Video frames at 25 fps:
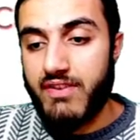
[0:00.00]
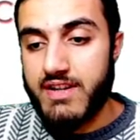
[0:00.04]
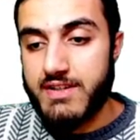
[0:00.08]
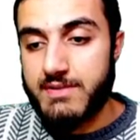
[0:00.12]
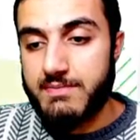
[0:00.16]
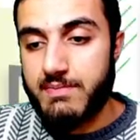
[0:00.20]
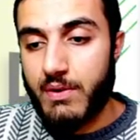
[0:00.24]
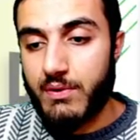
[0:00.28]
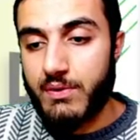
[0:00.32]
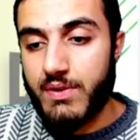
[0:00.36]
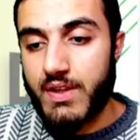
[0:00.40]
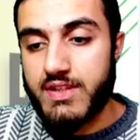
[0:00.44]

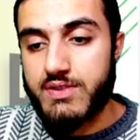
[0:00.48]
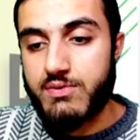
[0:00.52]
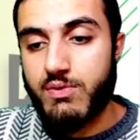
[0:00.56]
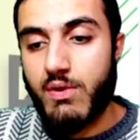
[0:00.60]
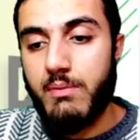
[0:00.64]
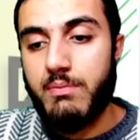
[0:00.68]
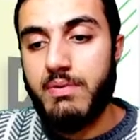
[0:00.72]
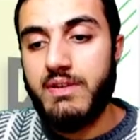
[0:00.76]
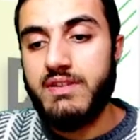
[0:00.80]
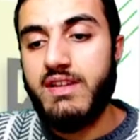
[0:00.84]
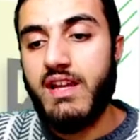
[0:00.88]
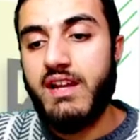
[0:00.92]
first bonus
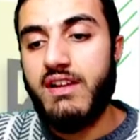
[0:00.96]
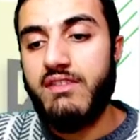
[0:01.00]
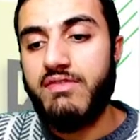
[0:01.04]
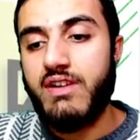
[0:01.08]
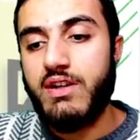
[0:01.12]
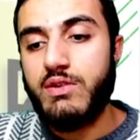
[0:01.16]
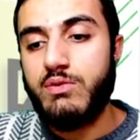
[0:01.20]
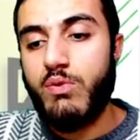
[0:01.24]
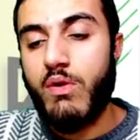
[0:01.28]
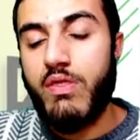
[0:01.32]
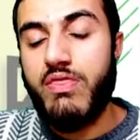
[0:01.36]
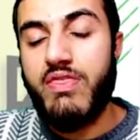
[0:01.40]
will be
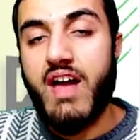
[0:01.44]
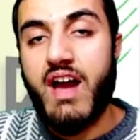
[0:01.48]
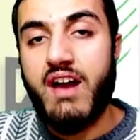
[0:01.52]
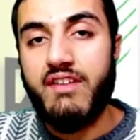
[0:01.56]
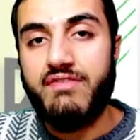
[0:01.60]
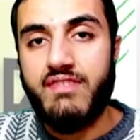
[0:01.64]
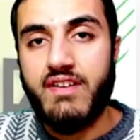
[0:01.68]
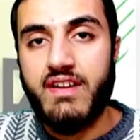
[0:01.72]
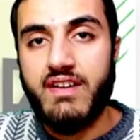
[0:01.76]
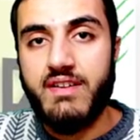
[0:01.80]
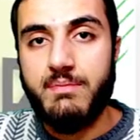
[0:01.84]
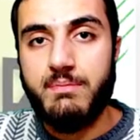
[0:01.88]
delivered with the
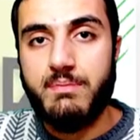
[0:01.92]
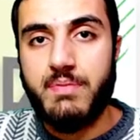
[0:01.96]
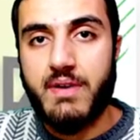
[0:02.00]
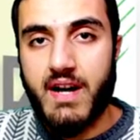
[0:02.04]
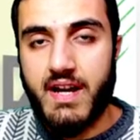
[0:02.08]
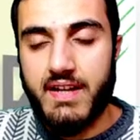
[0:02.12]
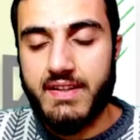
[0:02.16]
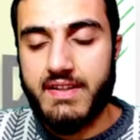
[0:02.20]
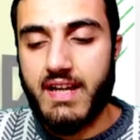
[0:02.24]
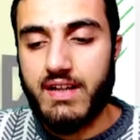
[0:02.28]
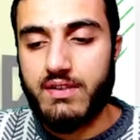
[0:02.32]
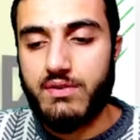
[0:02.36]
FE
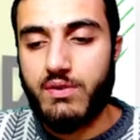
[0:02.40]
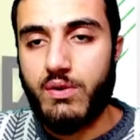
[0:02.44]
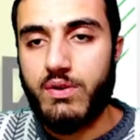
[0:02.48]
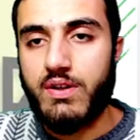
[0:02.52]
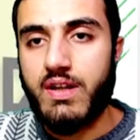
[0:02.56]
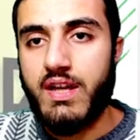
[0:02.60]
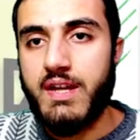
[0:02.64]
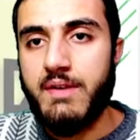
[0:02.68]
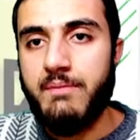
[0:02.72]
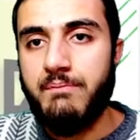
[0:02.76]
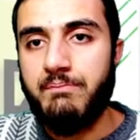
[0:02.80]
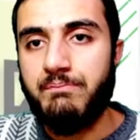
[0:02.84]
product,
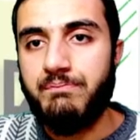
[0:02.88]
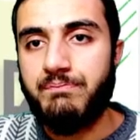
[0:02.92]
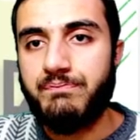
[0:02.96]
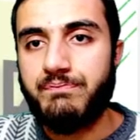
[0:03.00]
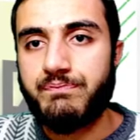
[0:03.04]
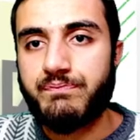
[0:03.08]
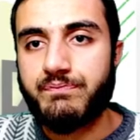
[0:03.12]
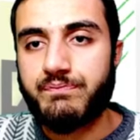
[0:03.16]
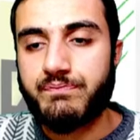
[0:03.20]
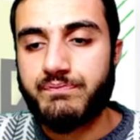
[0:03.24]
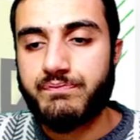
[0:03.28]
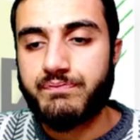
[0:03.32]
okay?
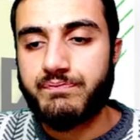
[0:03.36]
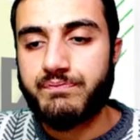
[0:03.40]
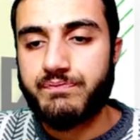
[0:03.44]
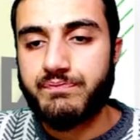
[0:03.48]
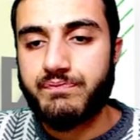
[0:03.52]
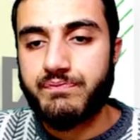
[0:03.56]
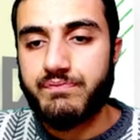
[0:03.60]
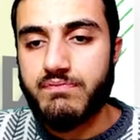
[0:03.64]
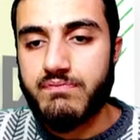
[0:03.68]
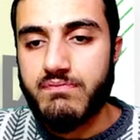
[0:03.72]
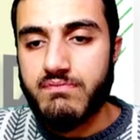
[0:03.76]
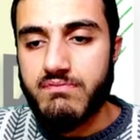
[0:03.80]

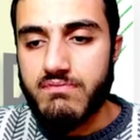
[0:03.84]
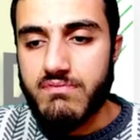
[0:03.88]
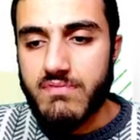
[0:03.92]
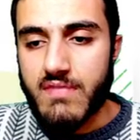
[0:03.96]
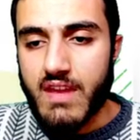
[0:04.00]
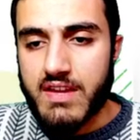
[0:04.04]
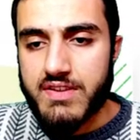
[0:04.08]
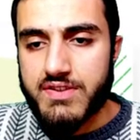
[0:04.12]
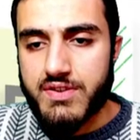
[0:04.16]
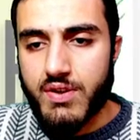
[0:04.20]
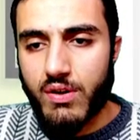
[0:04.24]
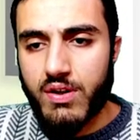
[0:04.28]

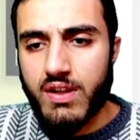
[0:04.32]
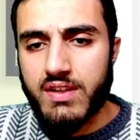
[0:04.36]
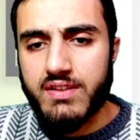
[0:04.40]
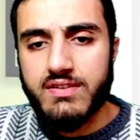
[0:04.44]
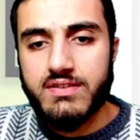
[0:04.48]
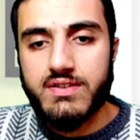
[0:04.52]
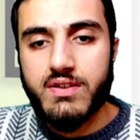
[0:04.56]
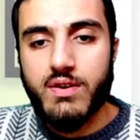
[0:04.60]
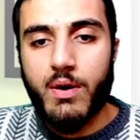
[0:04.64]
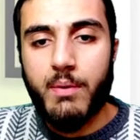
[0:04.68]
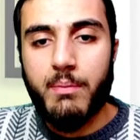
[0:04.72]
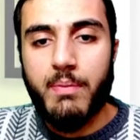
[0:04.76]
So
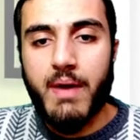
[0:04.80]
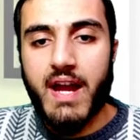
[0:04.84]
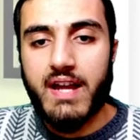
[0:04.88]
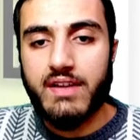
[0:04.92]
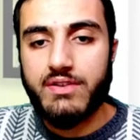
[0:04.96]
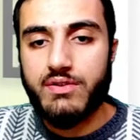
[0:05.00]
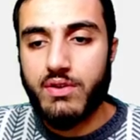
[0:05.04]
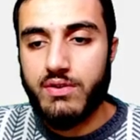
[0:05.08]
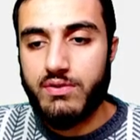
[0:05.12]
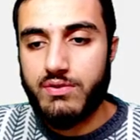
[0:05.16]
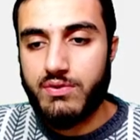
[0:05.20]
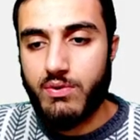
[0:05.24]
let's go
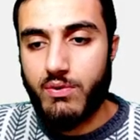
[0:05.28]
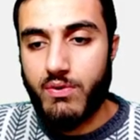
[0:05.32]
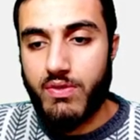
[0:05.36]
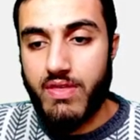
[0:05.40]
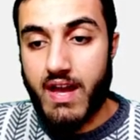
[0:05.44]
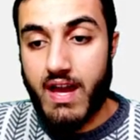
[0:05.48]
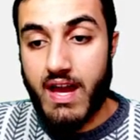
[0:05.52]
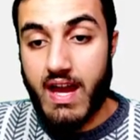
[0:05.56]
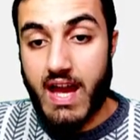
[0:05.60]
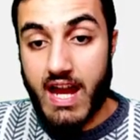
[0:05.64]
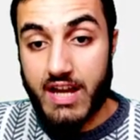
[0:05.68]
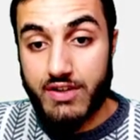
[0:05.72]
back into
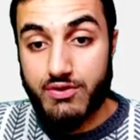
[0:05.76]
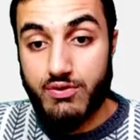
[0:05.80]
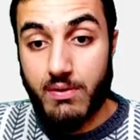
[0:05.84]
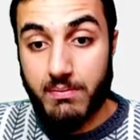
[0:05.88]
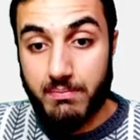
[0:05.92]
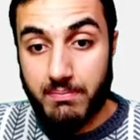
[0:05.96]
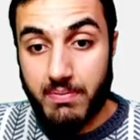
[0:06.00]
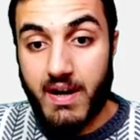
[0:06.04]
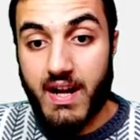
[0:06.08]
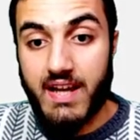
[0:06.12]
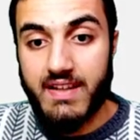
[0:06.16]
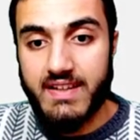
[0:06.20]
the
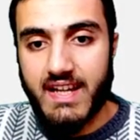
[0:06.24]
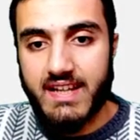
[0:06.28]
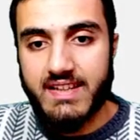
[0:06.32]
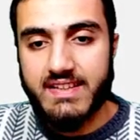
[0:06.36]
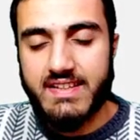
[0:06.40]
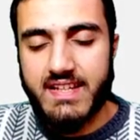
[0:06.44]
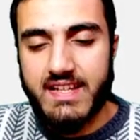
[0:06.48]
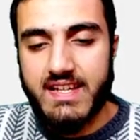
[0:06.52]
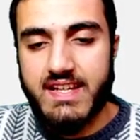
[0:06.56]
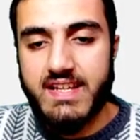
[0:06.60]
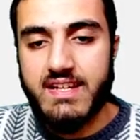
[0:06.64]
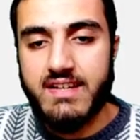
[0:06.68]
actual
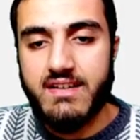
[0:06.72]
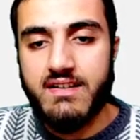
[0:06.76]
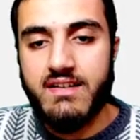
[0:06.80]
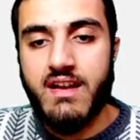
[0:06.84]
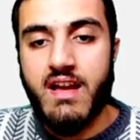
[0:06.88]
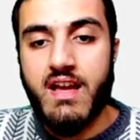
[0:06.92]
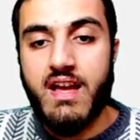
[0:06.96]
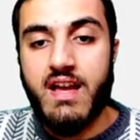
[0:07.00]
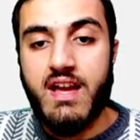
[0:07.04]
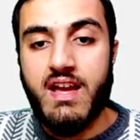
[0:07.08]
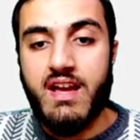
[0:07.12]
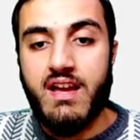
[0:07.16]
product
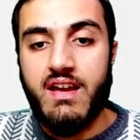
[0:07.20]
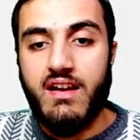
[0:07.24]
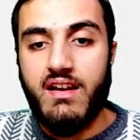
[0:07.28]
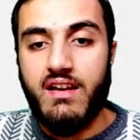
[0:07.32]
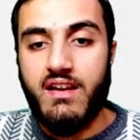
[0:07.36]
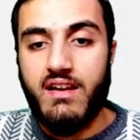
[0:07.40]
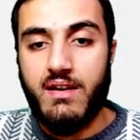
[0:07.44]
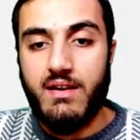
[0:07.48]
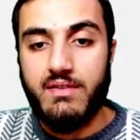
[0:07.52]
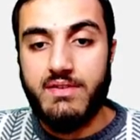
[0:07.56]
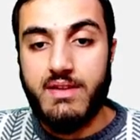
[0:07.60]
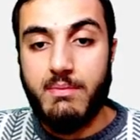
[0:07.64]
here,
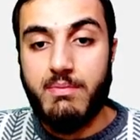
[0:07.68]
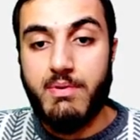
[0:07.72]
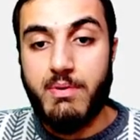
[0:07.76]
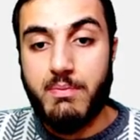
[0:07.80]
uh,